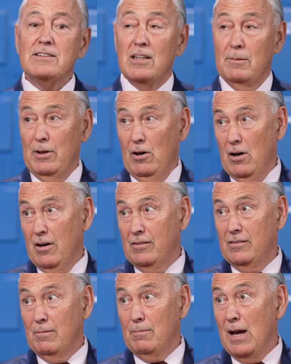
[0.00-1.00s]
going to be
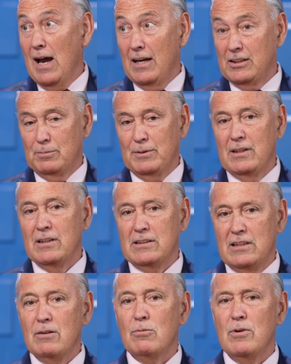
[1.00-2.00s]
hard to match because
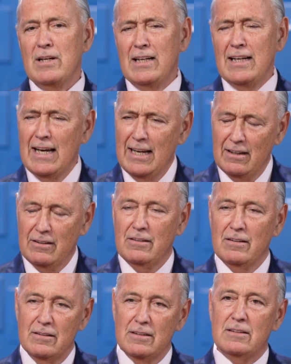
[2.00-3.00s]
he really had a
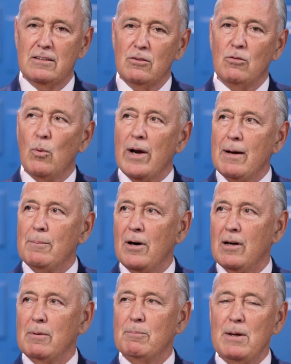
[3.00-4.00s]
good way
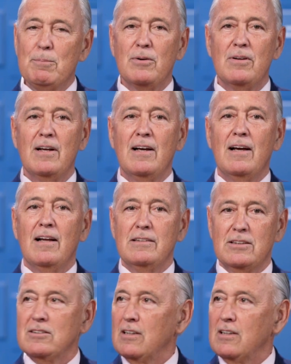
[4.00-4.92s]
about him, and people just